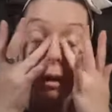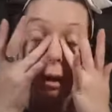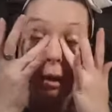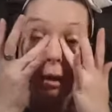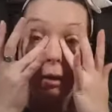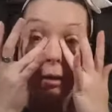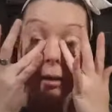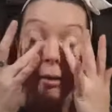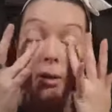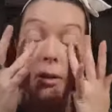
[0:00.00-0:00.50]

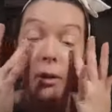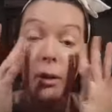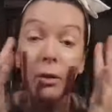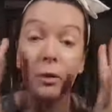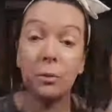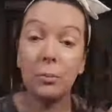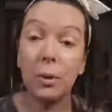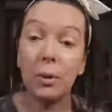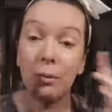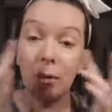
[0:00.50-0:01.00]
I either
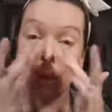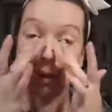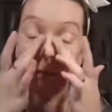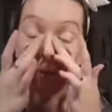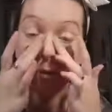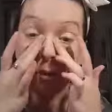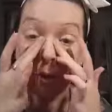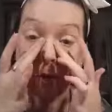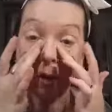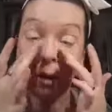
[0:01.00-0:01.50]
use my ring
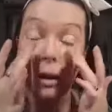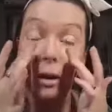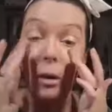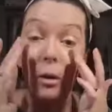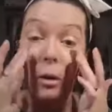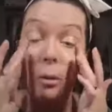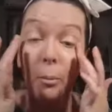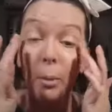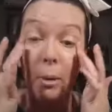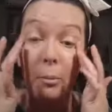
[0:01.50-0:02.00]
finger
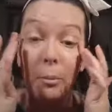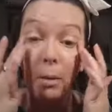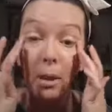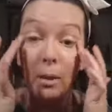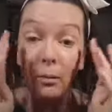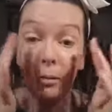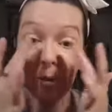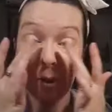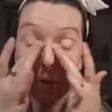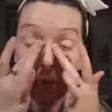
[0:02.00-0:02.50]
or my
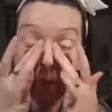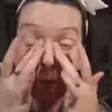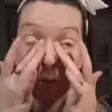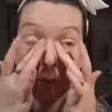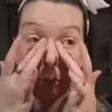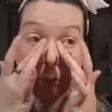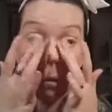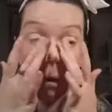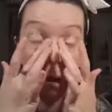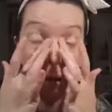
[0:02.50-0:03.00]
middle
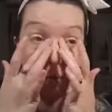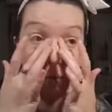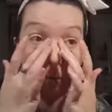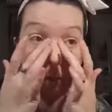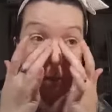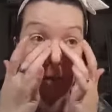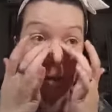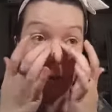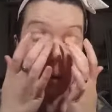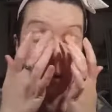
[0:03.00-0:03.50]
finger,
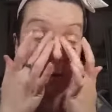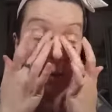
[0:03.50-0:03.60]
whatever.